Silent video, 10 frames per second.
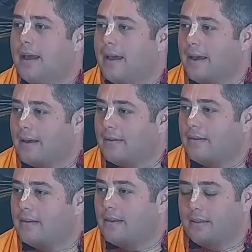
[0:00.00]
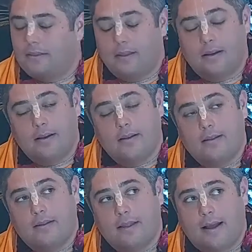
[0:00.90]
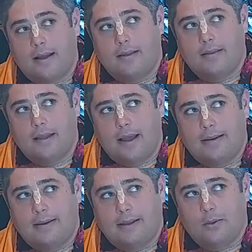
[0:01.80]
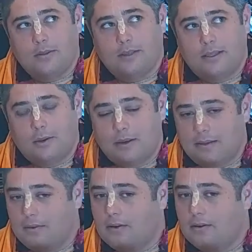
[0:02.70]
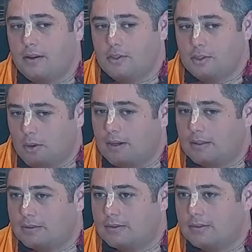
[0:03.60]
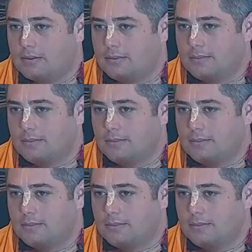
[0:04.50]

And the, the, the idea was that they were given a choice.